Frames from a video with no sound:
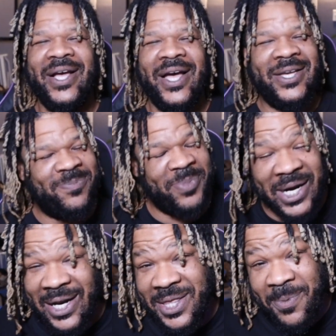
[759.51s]
It's been
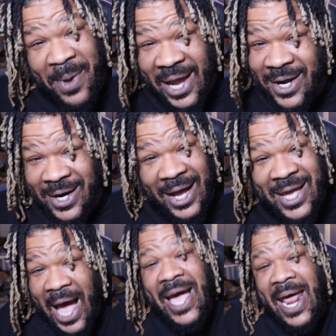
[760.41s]
another banger. I,
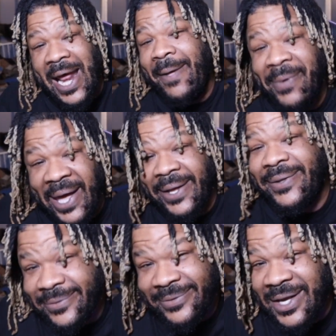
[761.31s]
I gotta admit,
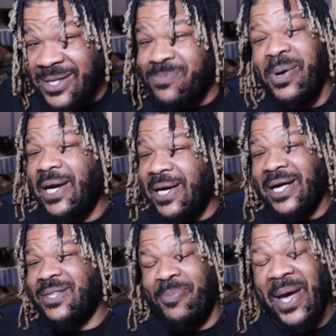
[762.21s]
it's been
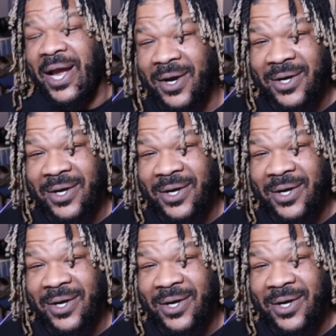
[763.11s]
another banger,